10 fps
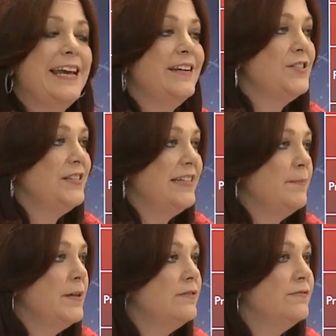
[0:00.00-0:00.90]

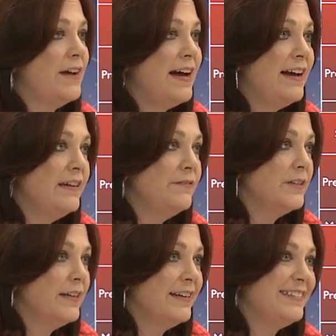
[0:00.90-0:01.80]
HTML5.
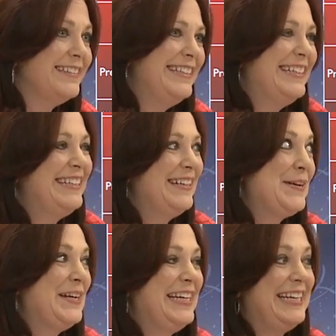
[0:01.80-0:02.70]
They're kind of
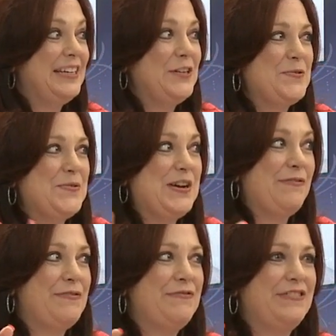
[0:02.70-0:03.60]
getting away
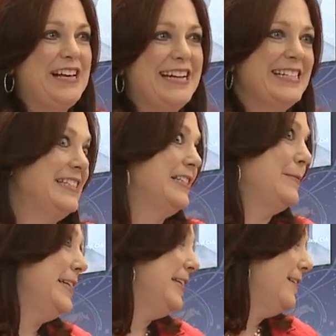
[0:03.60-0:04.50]
from Flash a
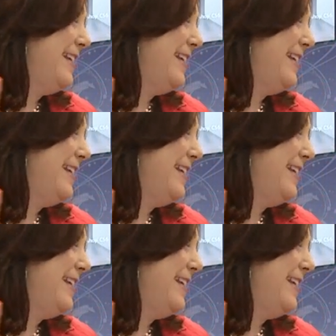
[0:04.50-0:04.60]
little bit,